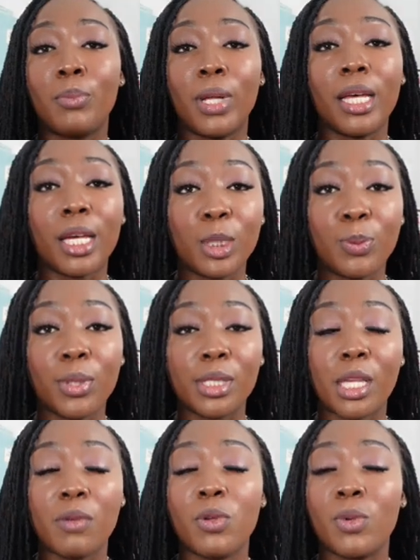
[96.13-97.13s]
Luggage Pool
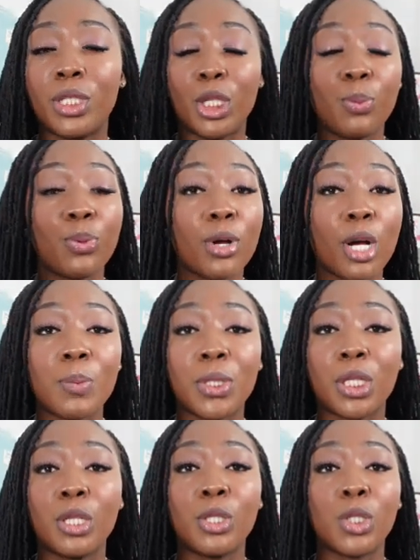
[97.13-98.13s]
is giving you a cheaper option.